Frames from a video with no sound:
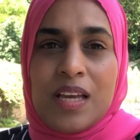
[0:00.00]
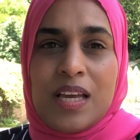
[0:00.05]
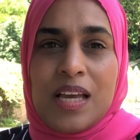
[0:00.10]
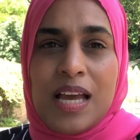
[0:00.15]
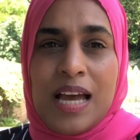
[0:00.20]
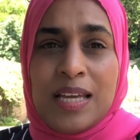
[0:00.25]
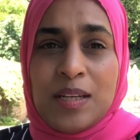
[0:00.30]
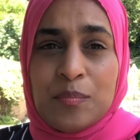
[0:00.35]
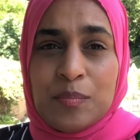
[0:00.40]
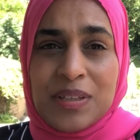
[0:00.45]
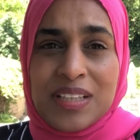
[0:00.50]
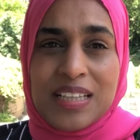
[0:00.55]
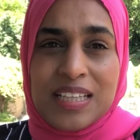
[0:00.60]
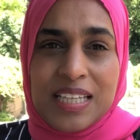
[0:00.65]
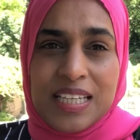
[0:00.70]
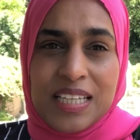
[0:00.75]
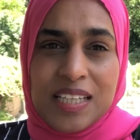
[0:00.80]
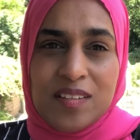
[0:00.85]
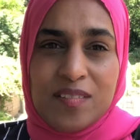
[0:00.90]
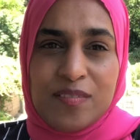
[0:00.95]
and
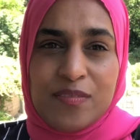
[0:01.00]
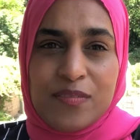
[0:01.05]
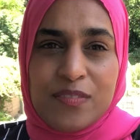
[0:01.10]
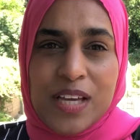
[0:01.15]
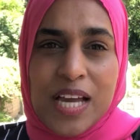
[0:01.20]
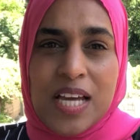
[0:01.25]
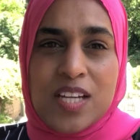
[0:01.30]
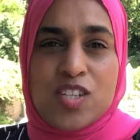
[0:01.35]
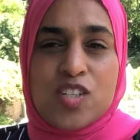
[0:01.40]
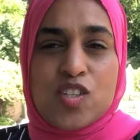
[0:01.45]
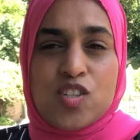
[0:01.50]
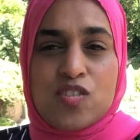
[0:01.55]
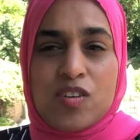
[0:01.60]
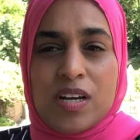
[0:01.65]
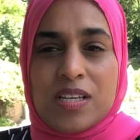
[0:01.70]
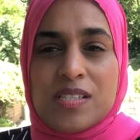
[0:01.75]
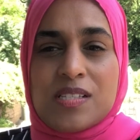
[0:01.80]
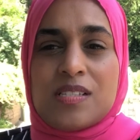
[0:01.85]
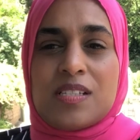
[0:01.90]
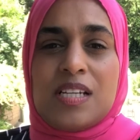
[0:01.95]
believe and
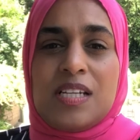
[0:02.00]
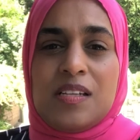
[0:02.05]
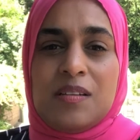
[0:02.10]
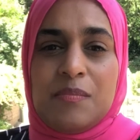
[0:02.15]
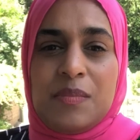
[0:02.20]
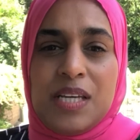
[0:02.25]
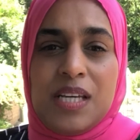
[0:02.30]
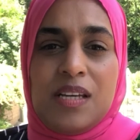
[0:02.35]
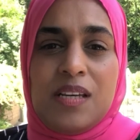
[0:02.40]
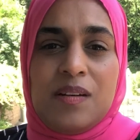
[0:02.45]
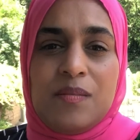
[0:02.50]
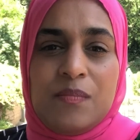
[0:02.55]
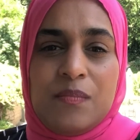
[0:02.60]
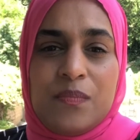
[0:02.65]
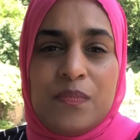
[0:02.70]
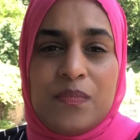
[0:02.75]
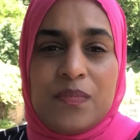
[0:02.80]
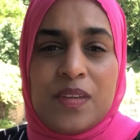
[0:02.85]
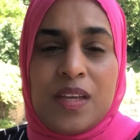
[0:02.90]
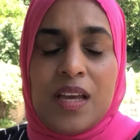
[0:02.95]
trust in me
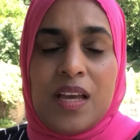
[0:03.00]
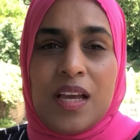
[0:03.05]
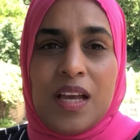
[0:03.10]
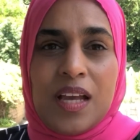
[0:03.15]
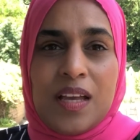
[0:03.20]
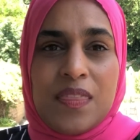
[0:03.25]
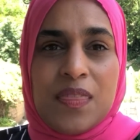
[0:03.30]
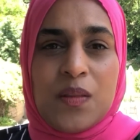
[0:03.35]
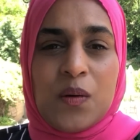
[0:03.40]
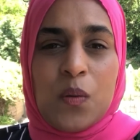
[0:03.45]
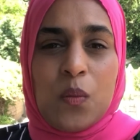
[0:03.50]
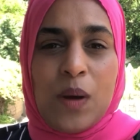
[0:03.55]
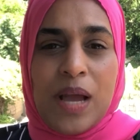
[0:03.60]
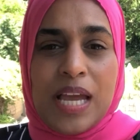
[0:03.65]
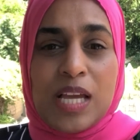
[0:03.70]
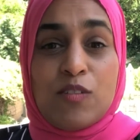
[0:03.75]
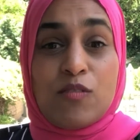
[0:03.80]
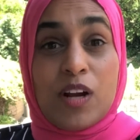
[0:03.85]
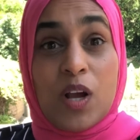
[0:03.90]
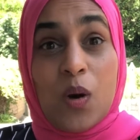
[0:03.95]
in the
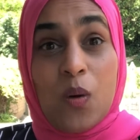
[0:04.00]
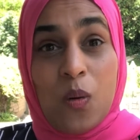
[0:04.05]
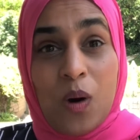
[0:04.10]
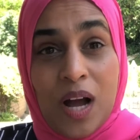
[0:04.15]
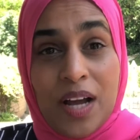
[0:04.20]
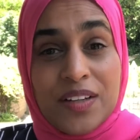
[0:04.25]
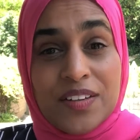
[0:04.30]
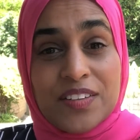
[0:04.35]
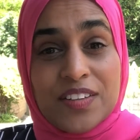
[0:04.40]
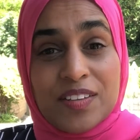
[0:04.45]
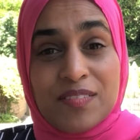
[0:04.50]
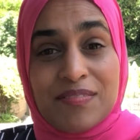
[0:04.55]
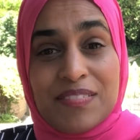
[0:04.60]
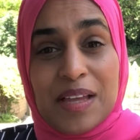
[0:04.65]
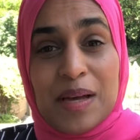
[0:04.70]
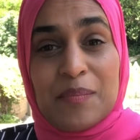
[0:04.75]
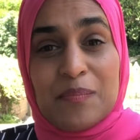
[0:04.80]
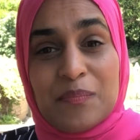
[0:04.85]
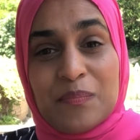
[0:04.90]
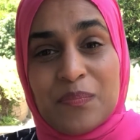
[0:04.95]
way required of them,